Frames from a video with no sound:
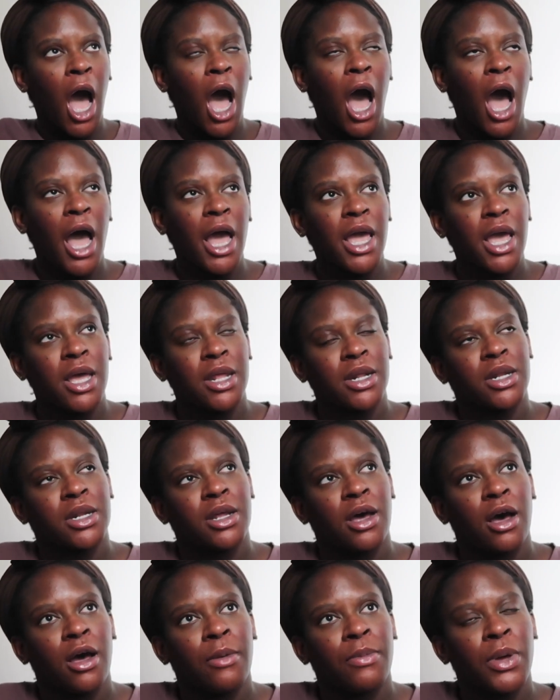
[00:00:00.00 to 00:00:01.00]

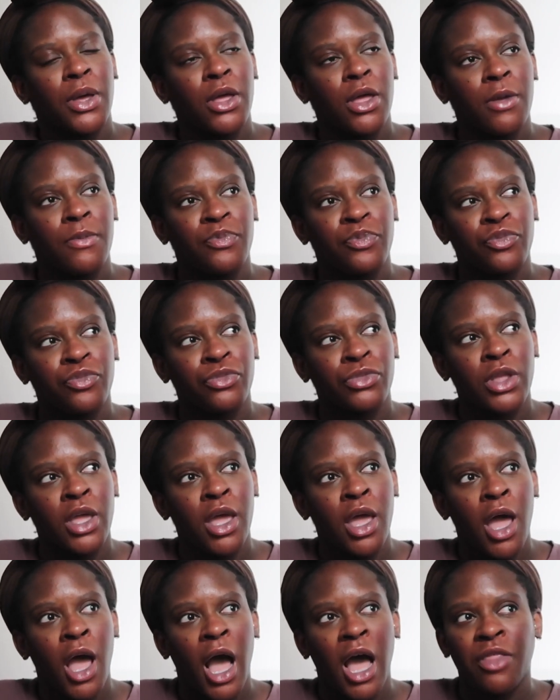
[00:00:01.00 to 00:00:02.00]

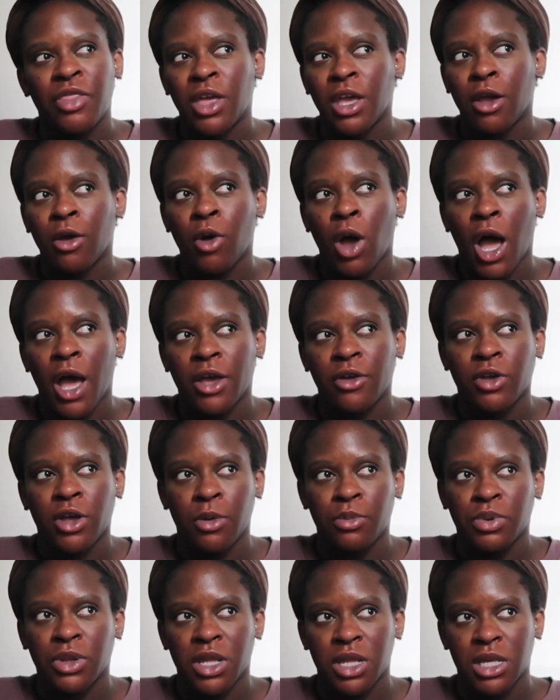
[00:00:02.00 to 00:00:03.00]
I I think I
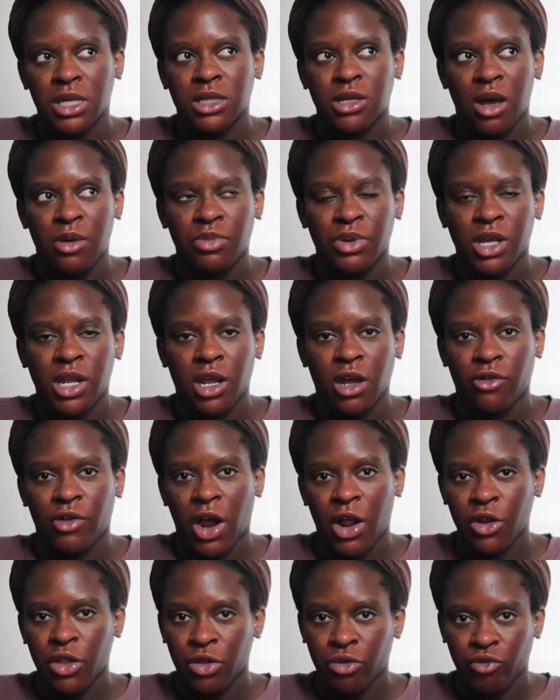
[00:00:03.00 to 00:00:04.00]
completely stopped bleeding
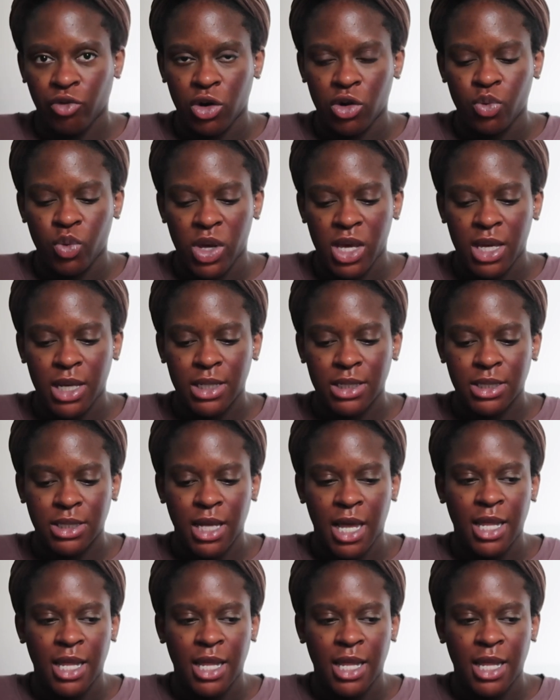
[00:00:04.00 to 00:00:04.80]
around 3 weeks,